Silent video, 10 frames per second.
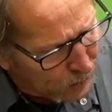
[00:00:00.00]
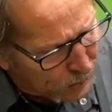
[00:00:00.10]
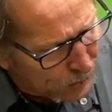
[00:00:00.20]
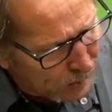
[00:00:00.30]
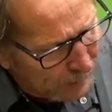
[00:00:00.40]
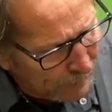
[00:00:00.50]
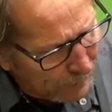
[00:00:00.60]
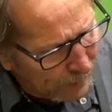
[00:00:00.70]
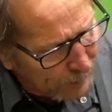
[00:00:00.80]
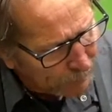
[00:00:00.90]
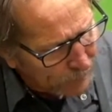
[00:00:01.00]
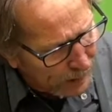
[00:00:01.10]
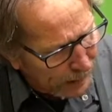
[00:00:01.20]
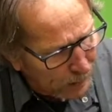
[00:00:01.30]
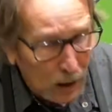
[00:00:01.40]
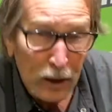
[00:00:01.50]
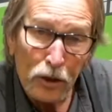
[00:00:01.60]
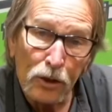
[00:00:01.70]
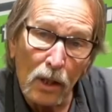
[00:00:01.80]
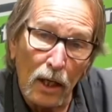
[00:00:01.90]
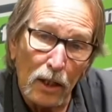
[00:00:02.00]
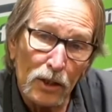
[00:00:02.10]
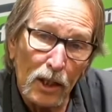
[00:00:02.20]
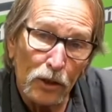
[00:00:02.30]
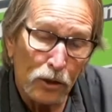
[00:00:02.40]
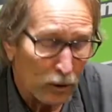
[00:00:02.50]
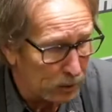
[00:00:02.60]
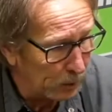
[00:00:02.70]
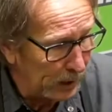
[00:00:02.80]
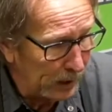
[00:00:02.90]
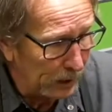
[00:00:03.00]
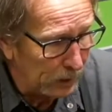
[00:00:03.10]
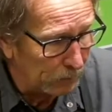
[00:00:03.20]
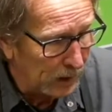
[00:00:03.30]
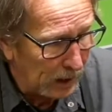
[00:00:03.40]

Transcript: this uh, nylon uh, set screw here,